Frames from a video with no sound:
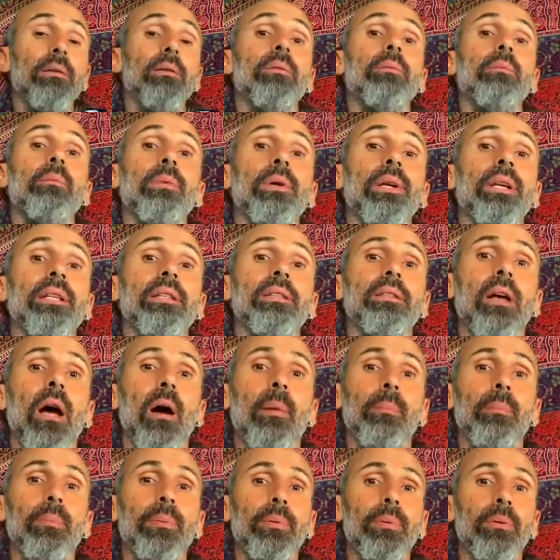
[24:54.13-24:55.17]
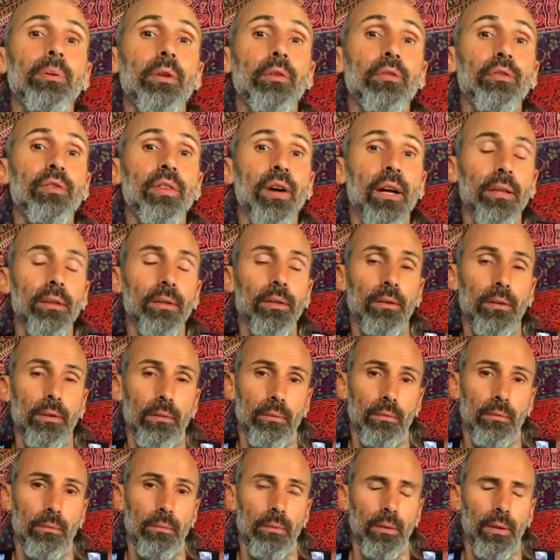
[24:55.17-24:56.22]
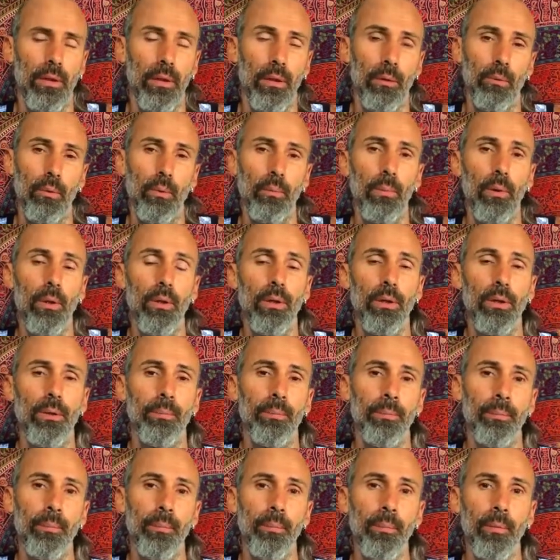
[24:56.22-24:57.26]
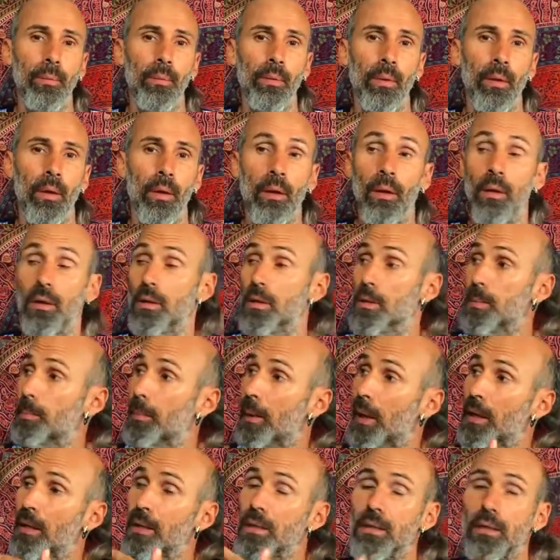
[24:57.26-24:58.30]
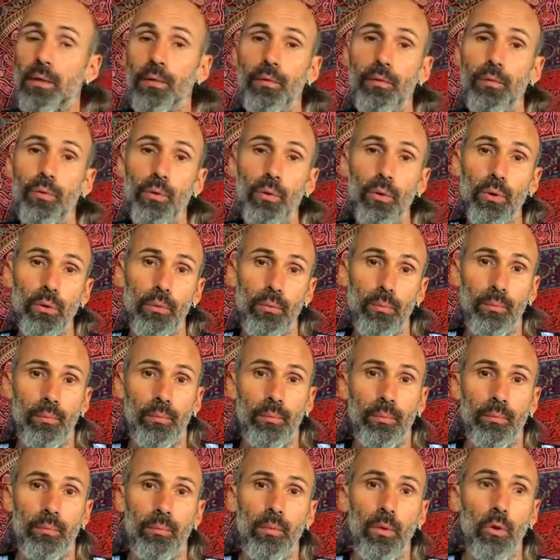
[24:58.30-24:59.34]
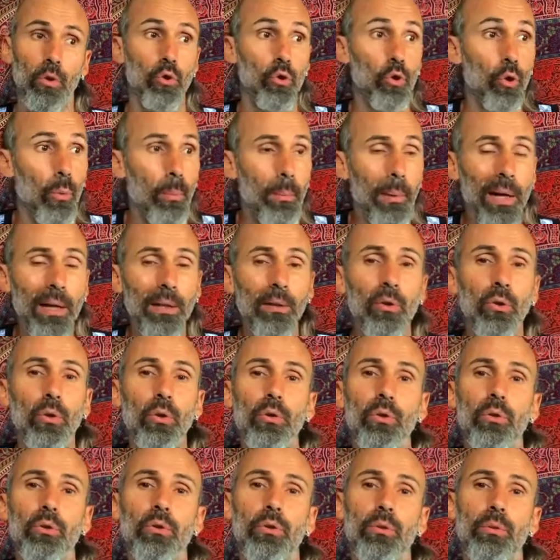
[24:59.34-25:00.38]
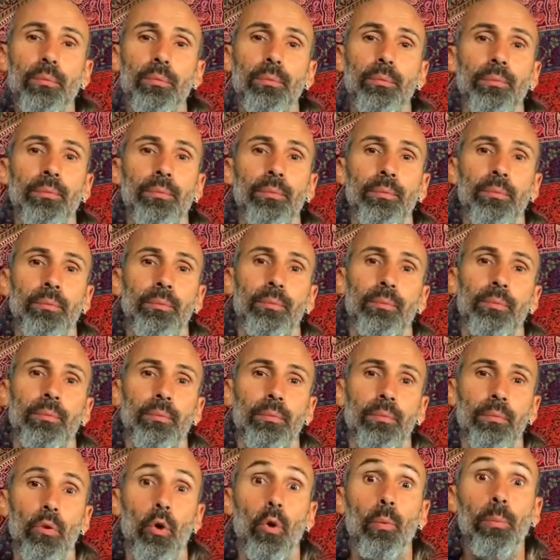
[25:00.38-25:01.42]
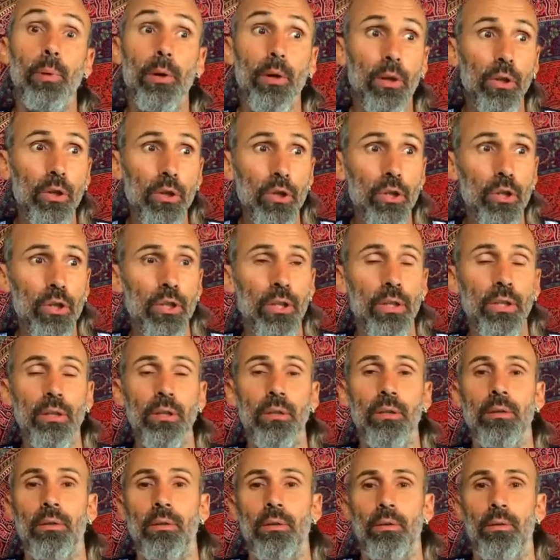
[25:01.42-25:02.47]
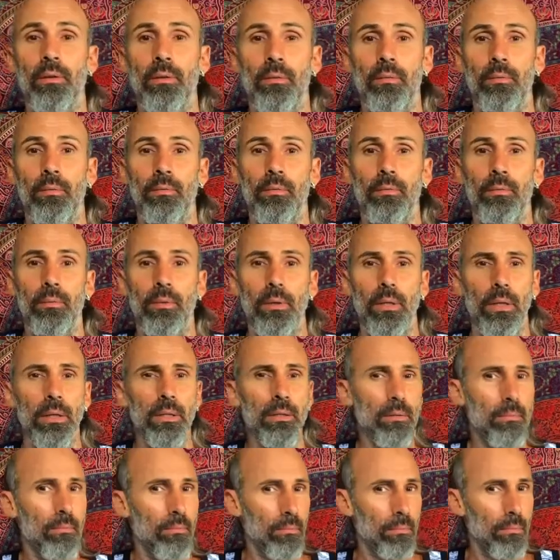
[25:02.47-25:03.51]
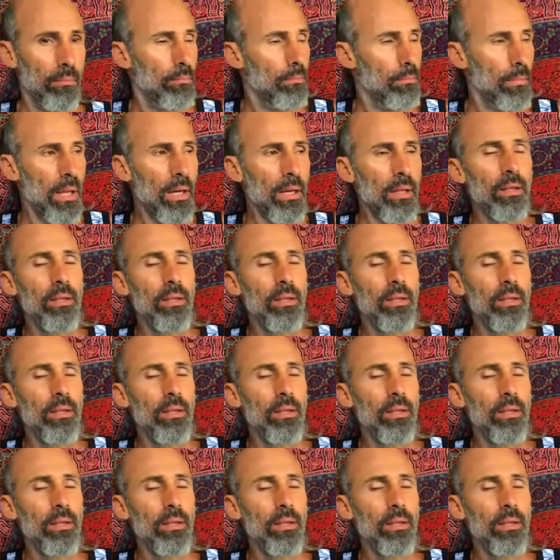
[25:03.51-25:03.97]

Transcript: brings up the fire in our body. Spicy food, tomatoes, aubergine. It's many